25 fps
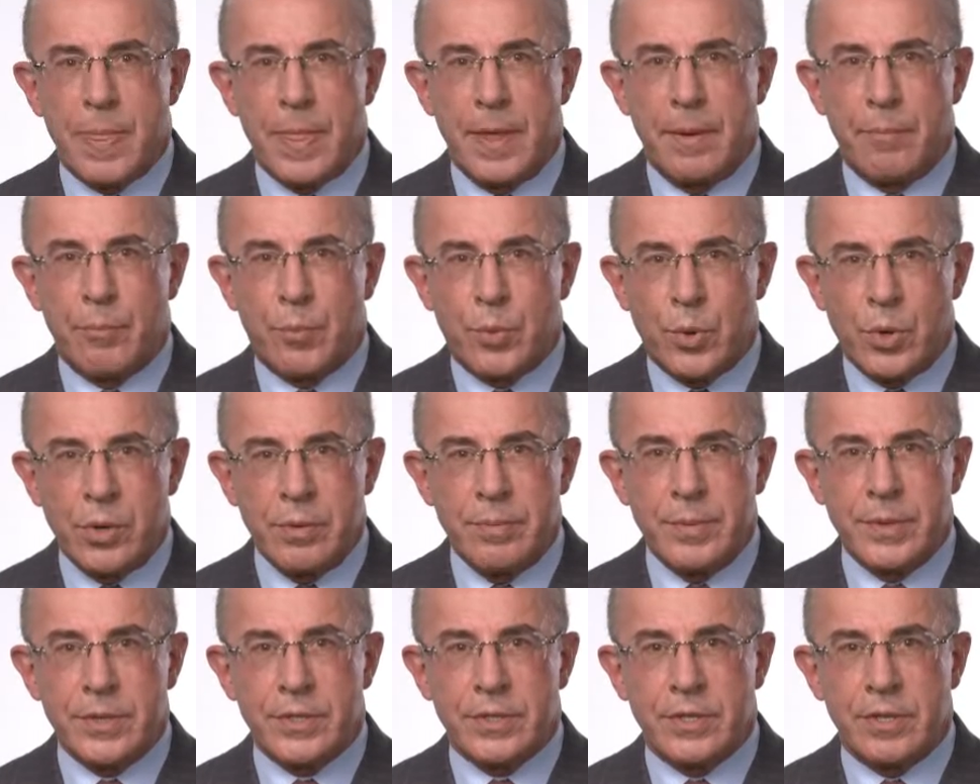
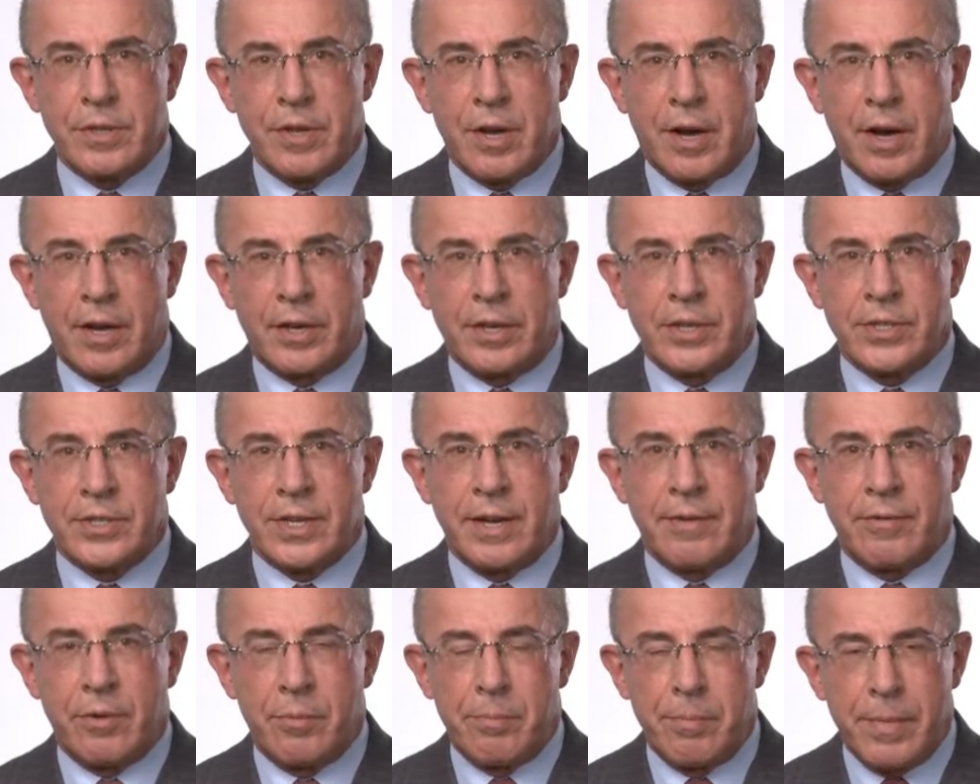Improvements to the eyelids
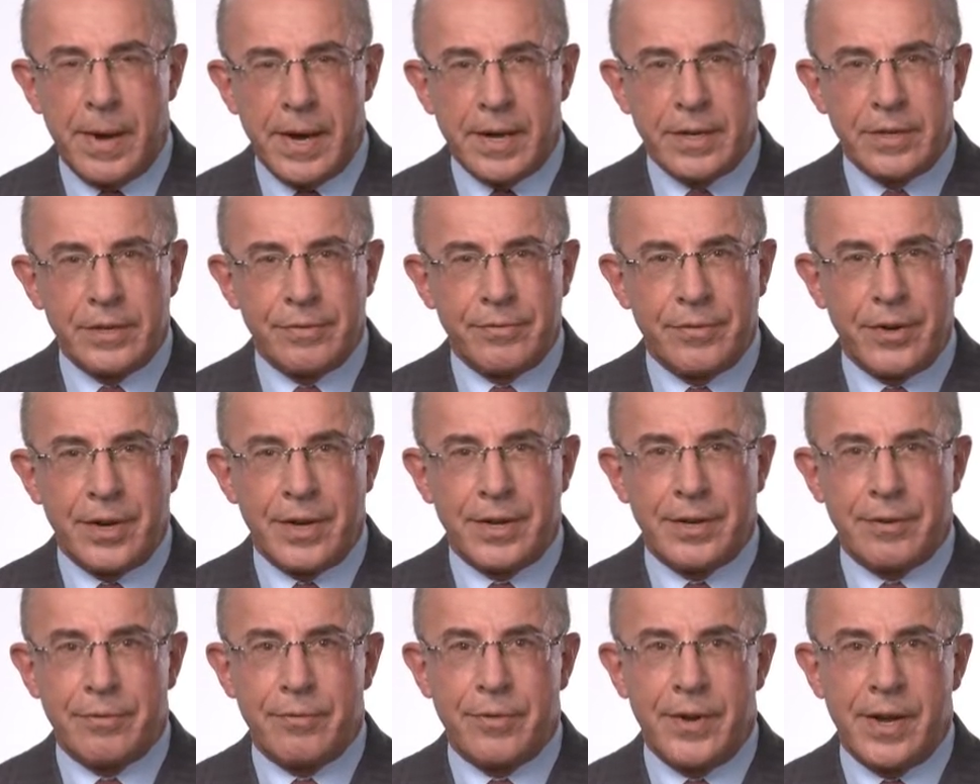have a
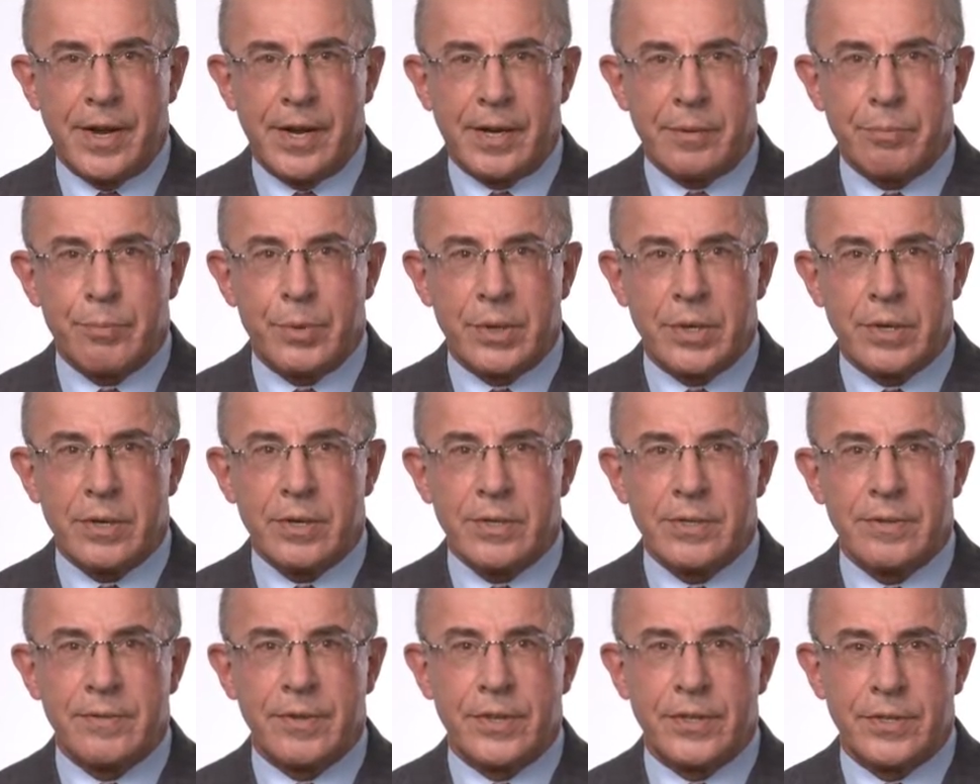magnified effect
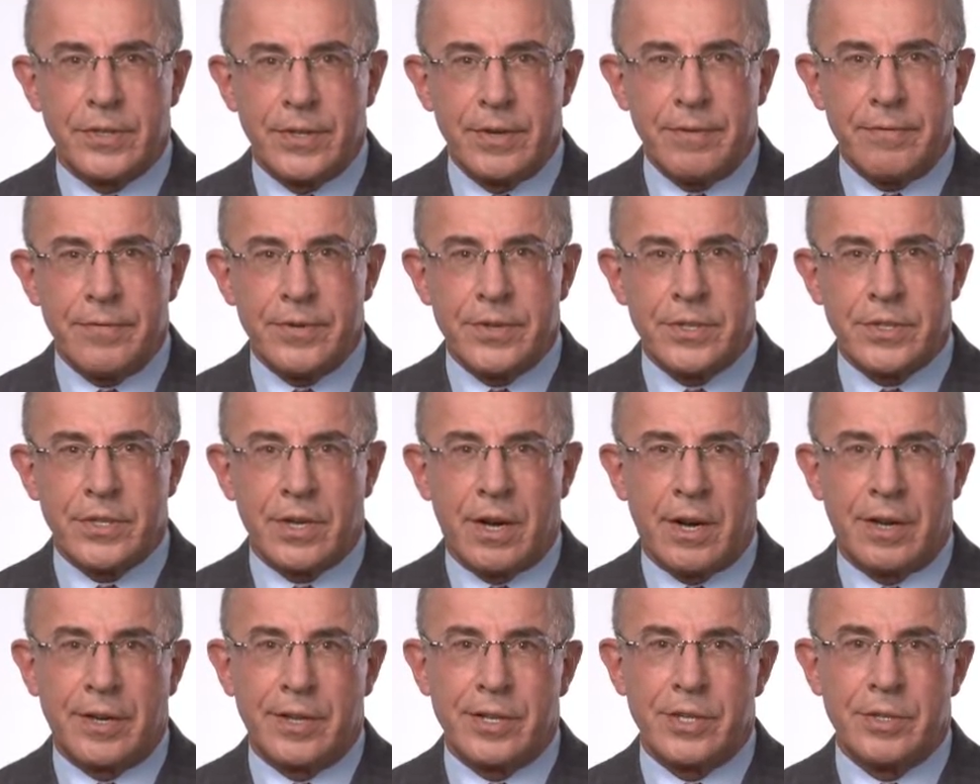because of the difference
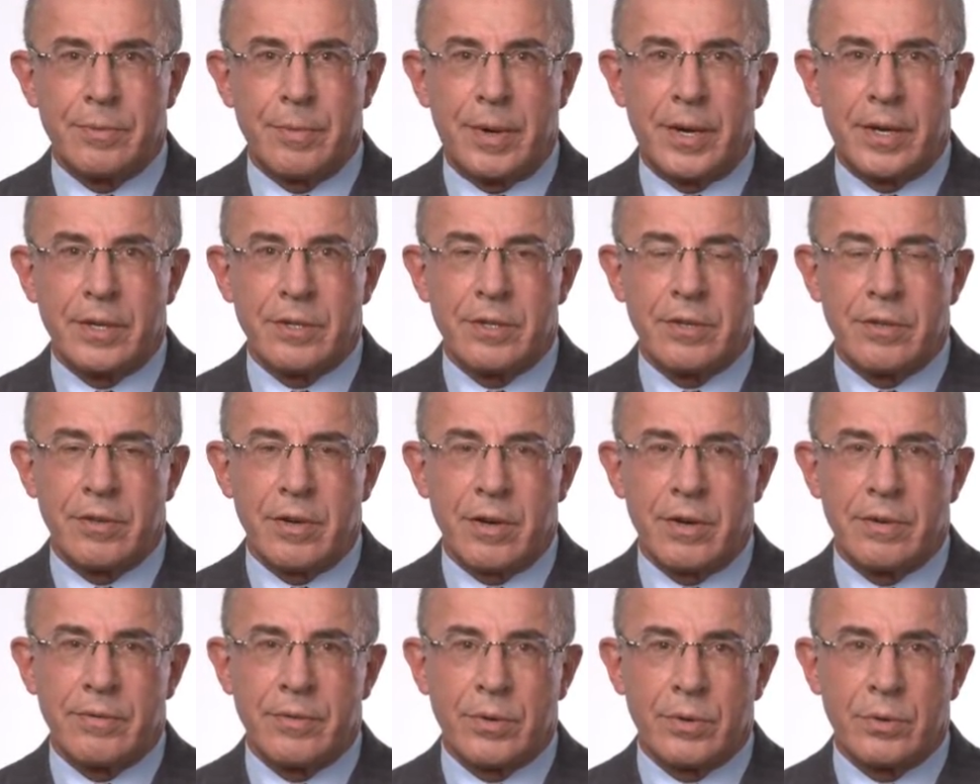eyelids make to the
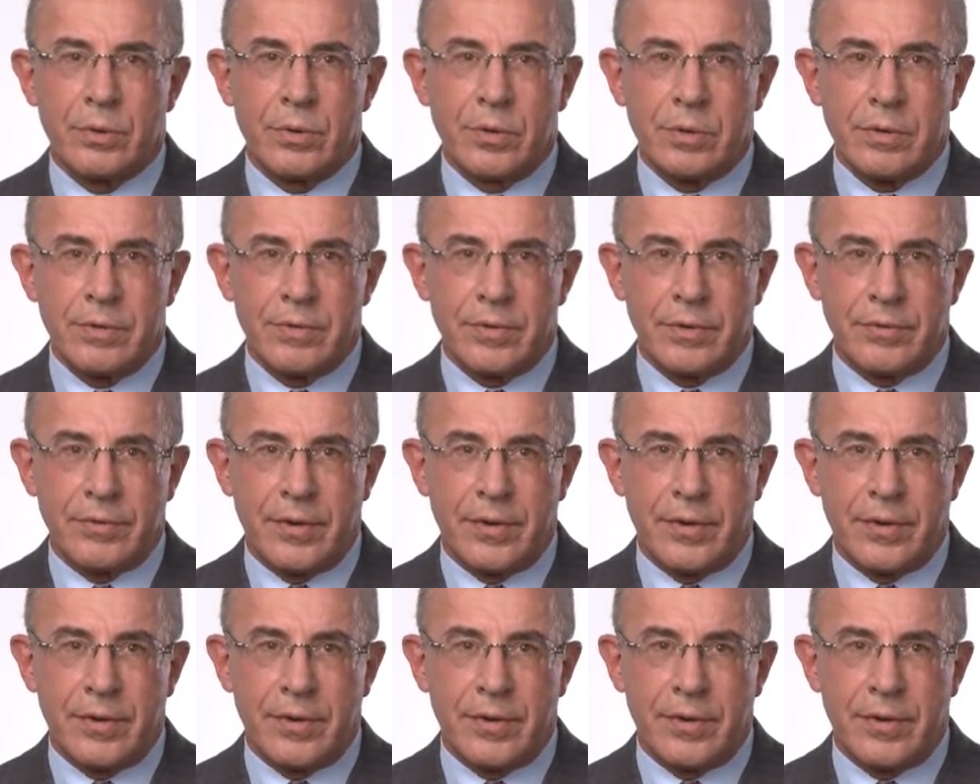overall look of the